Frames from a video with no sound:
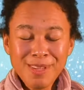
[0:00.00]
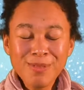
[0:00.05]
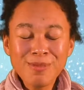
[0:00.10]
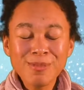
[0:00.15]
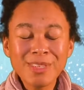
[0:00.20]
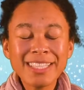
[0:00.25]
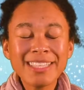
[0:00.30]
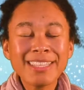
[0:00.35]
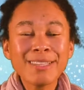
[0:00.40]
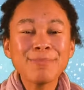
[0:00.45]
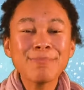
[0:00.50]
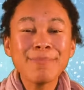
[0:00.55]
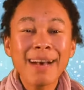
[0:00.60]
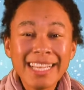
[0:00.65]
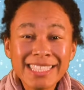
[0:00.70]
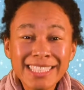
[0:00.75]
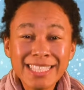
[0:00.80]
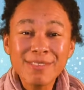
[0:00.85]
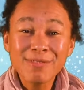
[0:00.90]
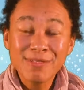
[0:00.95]
with
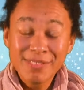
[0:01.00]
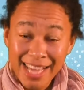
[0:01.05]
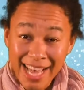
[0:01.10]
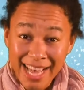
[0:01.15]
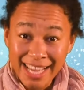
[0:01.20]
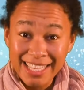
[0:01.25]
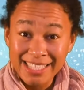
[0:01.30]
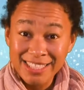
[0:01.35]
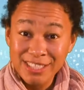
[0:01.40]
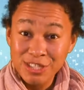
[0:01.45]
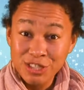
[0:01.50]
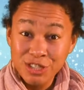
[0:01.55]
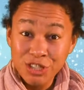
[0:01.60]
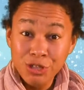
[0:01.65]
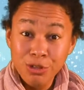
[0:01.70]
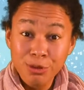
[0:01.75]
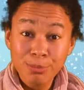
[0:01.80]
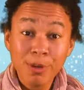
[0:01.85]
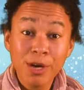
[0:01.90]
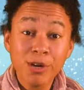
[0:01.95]
massive thanks
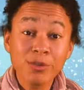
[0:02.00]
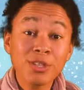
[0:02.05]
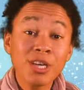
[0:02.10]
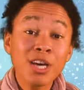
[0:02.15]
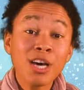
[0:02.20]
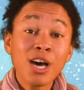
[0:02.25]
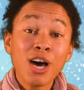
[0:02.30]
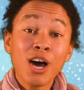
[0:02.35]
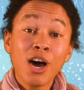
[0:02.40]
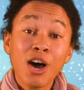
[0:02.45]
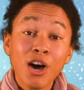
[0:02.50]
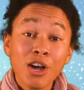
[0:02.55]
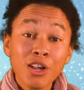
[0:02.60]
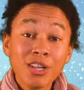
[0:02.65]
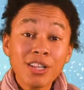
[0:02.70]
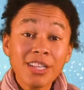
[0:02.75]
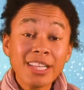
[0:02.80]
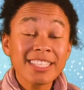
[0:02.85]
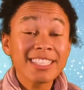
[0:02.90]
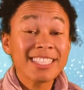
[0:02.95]
to both
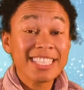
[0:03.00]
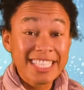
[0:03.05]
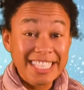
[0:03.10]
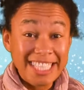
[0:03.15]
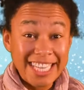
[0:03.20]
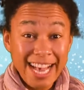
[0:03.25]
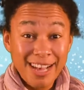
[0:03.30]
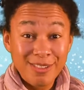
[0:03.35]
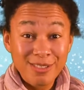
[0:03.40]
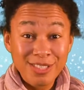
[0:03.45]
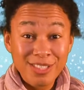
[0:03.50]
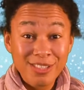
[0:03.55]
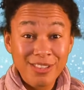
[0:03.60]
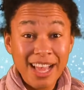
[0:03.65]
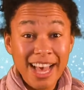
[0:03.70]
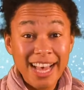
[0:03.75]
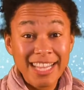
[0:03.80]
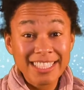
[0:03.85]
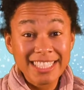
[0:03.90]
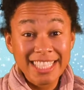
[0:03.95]
Hull City
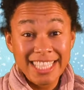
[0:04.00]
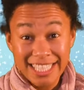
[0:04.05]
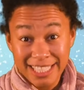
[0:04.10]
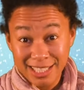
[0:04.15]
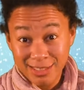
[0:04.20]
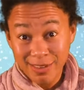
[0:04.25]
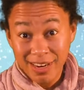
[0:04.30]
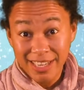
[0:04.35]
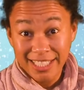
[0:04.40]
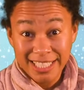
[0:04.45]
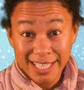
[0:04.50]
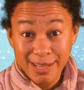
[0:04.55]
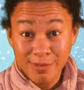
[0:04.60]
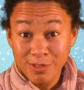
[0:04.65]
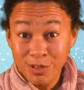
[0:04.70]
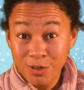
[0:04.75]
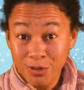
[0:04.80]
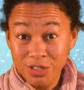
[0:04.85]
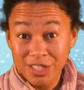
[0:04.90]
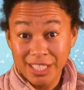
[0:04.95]
Council and East Riding
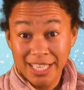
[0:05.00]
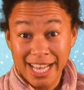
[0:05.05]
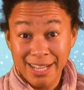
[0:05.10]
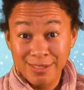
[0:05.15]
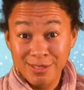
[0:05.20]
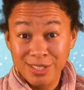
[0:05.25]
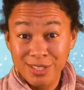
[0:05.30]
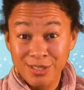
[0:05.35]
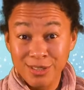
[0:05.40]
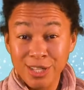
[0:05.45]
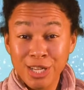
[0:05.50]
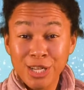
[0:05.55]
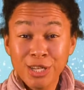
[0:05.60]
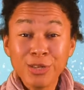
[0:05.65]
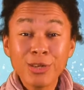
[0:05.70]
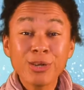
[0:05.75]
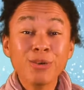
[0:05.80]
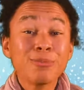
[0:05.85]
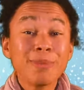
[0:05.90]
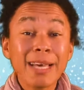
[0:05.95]
of Yorkshire Council,
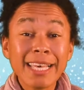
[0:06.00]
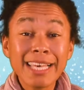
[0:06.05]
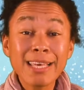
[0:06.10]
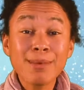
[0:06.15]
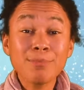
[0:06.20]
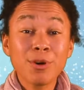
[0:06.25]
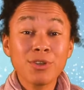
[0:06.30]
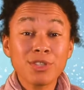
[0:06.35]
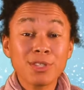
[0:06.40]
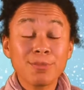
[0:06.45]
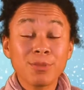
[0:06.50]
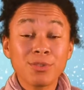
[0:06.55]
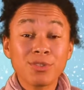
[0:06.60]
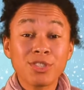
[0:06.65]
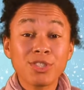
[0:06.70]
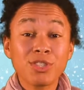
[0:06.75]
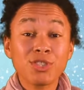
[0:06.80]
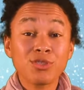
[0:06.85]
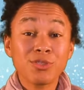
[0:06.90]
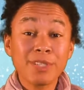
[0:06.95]
who are making it possible
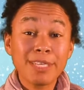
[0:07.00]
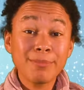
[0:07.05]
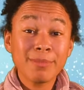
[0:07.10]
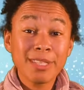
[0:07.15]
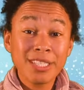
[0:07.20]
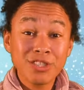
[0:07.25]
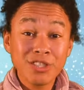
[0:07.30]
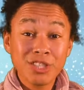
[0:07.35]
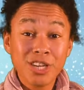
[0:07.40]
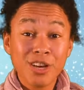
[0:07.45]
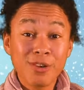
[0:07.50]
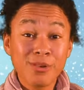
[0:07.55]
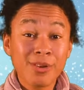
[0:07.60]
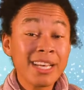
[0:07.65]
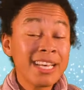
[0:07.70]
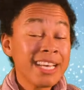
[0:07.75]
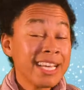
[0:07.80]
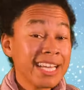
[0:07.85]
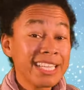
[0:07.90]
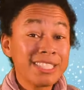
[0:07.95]
to stream this show
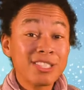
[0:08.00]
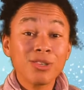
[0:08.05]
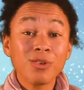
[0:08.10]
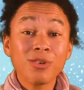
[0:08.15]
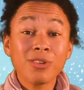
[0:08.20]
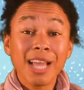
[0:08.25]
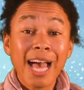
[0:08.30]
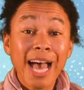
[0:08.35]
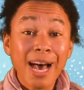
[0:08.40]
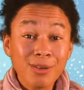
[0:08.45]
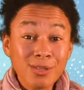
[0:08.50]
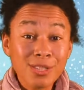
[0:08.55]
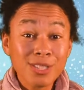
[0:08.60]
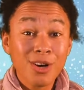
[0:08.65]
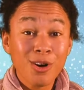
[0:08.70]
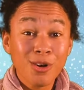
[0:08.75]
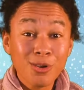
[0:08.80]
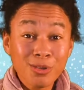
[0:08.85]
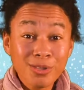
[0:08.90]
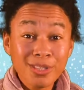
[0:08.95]
into all
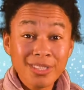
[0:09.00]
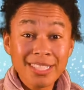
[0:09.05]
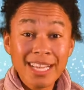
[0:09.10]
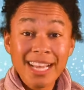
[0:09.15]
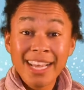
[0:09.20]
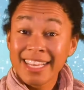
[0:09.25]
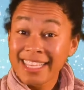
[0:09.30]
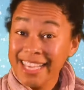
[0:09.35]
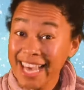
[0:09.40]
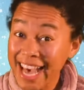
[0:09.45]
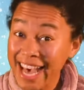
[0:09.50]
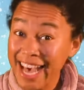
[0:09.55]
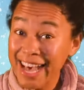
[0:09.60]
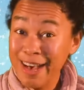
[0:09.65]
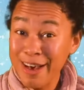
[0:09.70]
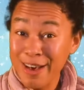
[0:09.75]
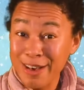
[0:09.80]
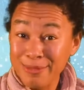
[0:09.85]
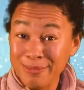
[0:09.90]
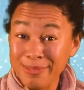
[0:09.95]
households, care
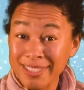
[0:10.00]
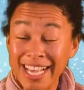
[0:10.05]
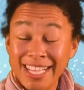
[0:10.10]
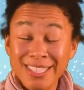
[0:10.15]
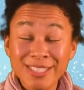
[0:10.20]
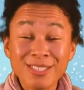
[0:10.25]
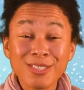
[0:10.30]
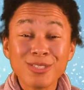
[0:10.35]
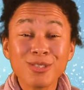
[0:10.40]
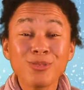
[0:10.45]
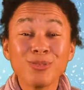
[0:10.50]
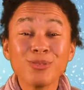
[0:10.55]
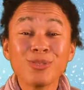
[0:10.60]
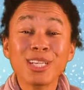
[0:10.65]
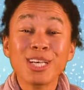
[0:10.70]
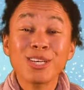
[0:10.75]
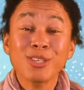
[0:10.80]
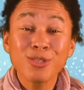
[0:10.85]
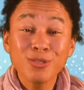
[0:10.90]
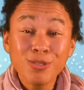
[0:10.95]
homes, and
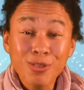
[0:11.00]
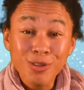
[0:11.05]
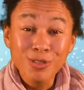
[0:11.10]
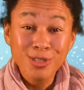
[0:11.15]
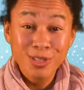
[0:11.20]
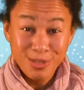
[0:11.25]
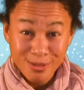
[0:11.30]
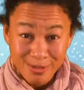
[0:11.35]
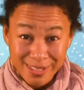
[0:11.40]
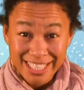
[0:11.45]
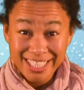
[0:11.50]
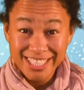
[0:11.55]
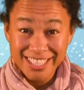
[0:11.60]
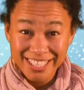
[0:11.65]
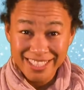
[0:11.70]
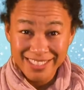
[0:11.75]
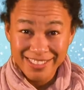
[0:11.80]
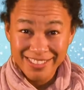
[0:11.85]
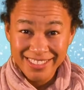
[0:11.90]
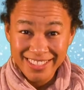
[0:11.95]
schools across the
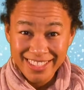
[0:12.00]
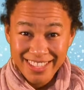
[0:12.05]
region.